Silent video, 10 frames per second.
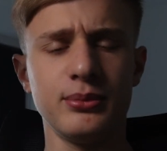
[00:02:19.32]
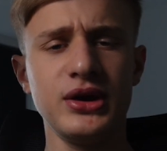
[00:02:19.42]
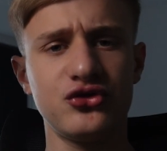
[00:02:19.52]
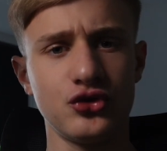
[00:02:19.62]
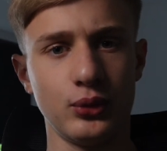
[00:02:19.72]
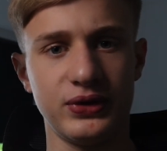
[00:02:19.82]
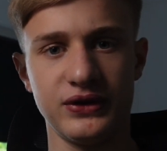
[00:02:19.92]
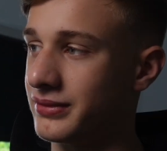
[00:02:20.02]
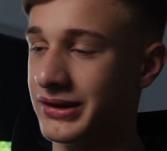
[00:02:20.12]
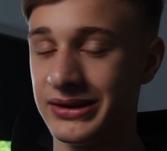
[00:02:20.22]
mixture with it.
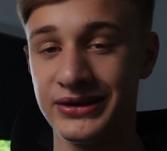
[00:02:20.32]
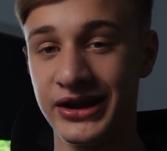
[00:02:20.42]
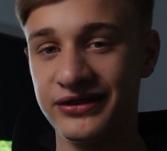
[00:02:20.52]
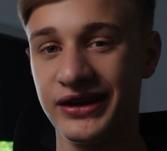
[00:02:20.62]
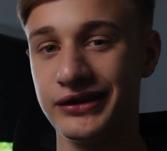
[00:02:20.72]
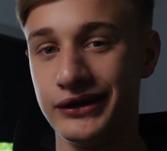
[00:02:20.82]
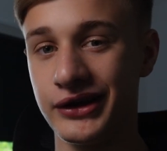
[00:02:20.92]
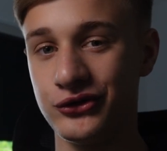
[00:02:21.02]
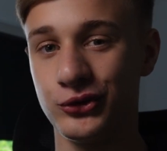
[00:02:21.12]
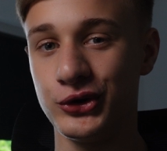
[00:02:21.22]
Then the next technique
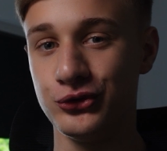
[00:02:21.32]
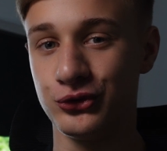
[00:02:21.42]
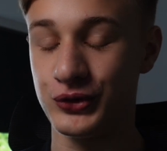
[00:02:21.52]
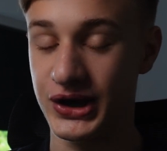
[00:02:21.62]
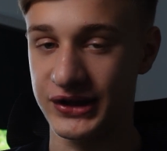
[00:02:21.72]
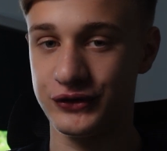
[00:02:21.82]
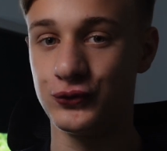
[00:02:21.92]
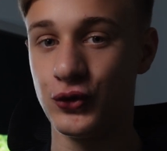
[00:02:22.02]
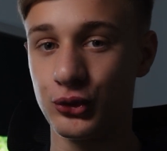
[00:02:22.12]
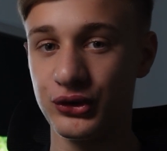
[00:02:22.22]
that you can use to enhance your
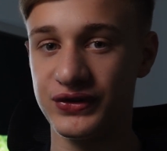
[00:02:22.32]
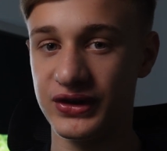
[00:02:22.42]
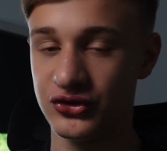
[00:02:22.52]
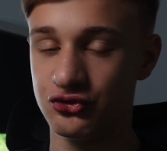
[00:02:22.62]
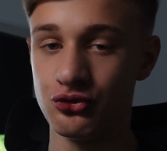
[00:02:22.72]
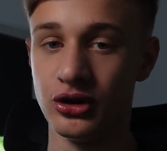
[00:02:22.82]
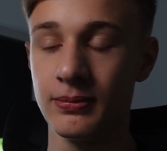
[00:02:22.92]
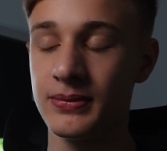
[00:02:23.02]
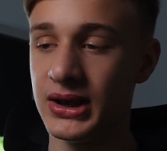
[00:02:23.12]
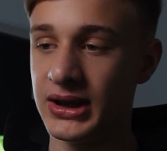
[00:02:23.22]
focus is a drill.
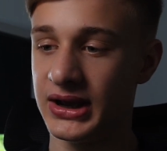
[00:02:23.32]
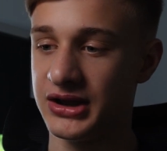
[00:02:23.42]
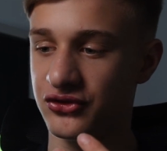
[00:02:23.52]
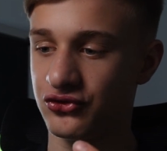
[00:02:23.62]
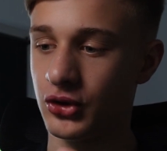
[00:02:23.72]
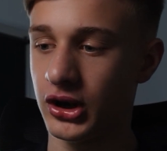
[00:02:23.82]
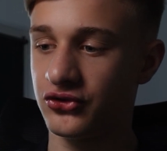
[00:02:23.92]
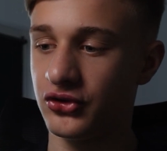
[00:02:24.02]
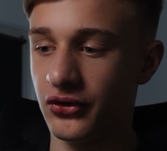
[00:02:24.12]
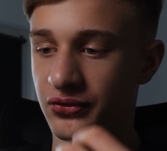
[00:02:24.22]
And this drill is
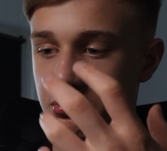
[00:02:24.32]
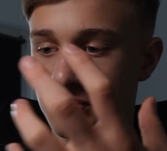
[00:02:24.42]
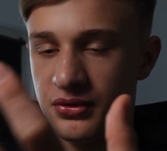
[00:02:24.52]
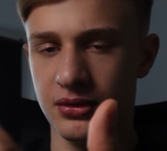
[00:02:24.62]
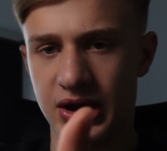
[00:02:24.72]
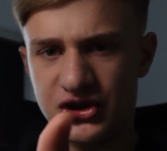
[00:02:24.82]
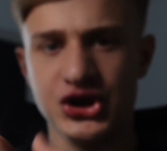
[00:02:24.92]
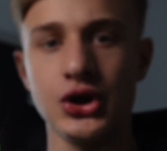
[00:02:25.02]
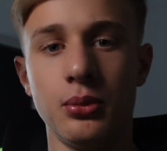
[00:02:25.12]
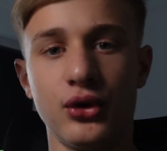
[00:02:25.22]
just a
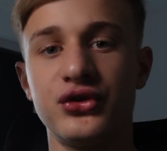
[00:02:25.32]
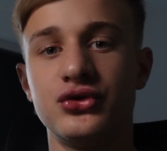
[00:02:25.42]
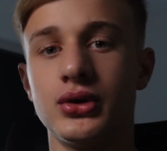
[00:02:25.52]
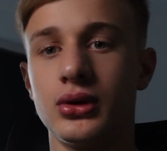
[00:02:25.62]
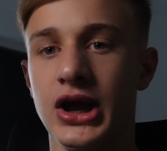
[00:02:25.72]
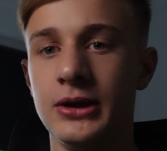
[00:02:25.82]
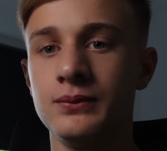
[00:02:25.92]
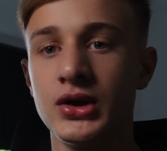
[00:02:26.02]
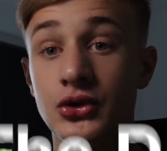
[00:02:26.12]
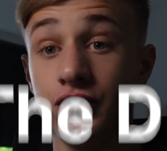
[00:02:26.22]
shallow boxing drill, okay?
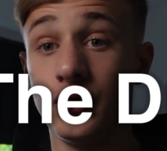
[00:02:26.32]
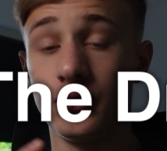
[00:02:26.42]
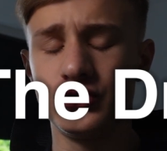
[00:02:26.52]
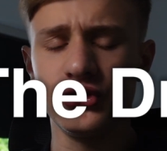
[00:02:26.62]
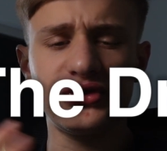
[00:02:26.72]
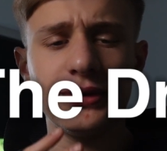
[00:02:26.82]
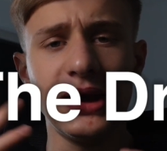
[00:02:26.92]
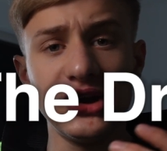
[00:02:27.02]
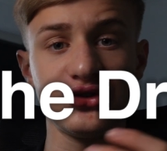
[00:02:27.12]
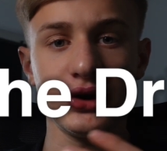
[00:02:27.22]
You're just
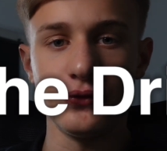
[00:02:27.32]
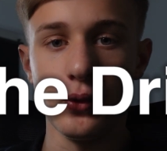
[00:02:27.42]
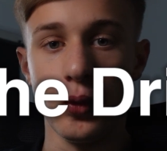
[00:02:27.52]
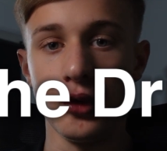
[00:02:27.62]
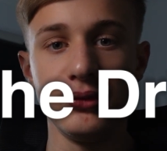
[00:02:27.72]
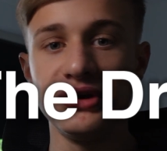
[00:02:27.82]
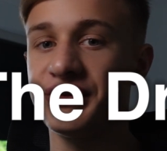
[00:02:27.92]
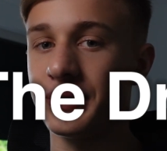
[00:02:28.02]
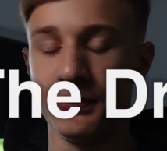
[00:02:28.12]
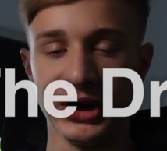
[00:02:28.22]
imagining for 1 minute
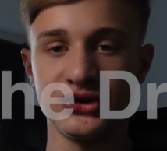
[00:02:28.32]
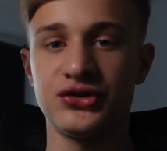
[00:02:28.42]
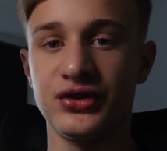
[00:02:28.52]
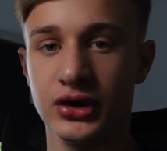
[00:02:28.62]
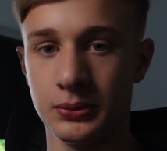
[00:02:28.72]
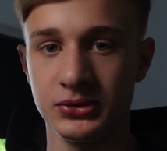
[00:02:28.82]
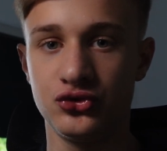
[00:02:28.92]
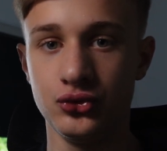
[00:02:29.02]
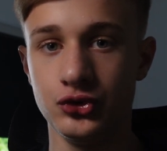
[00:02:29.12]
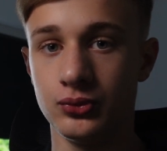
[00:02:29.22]
that punches are coming
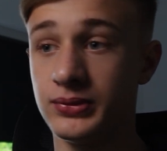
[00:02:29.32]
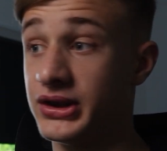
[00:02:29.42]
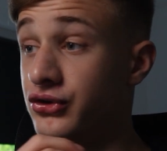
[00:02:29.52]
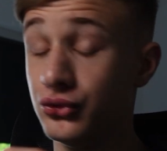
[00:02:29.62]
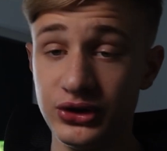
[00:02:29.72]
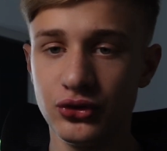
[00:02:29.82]
to you and you need